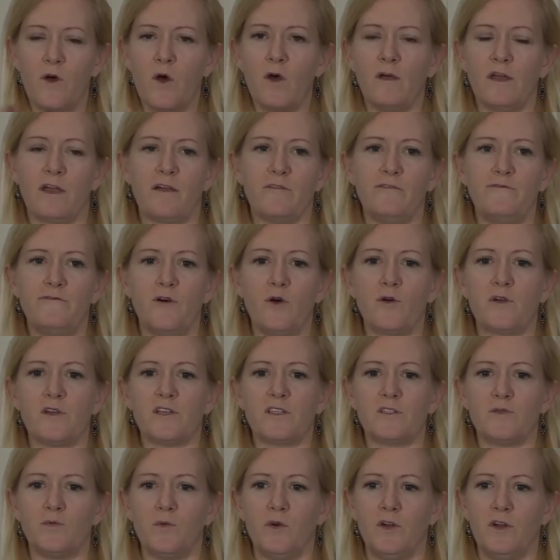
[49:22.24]
like a
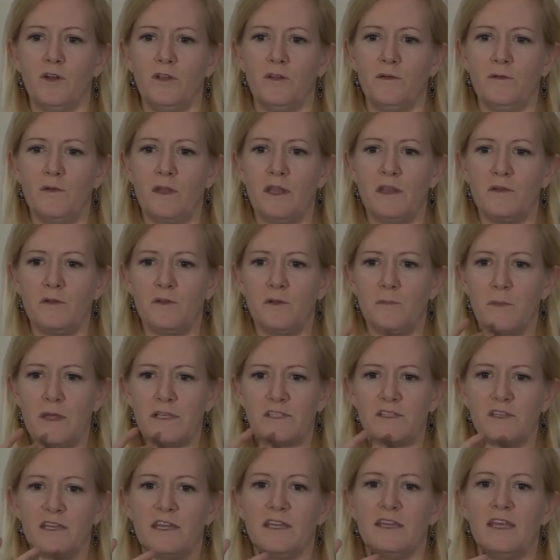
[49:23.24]
focus would,
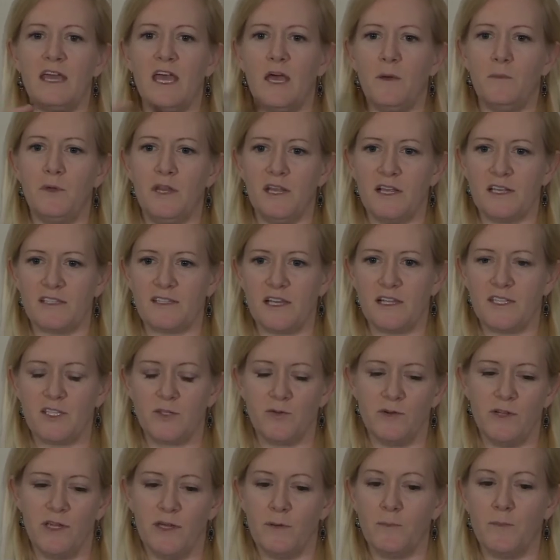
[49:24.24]
basically inhibiting
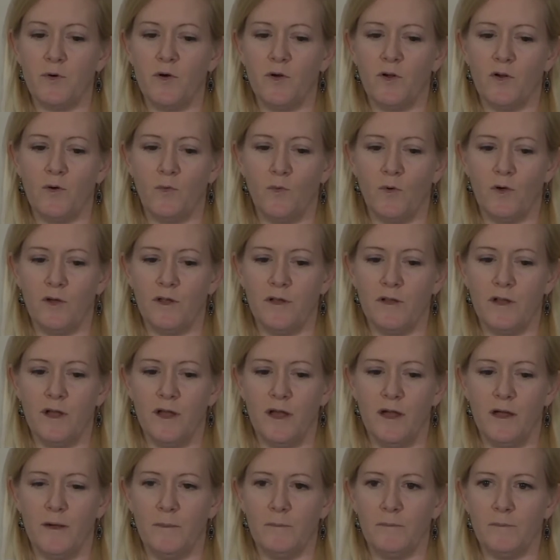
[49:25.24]
sensory input would
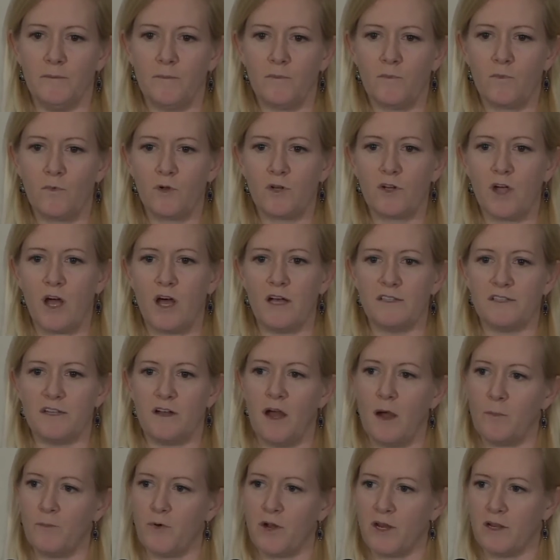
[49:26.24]
cause
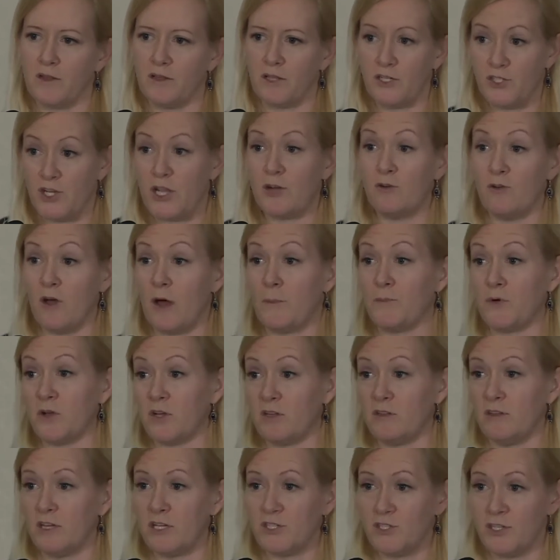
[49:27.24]
a general
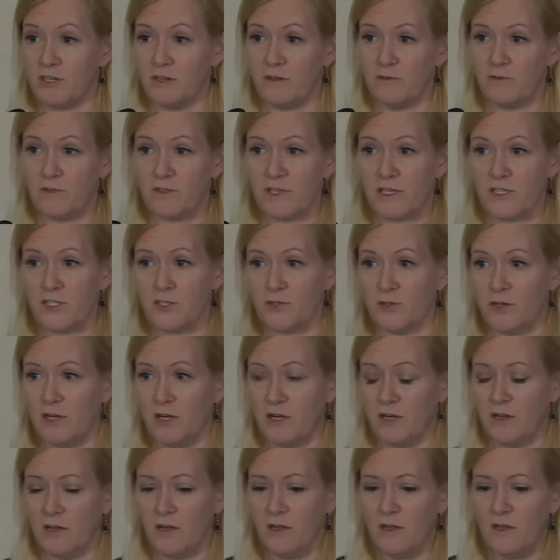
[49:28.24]
upregulation of
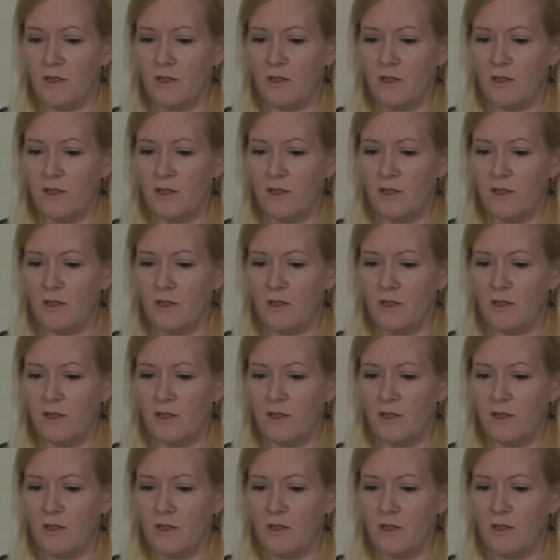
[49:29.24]
sensory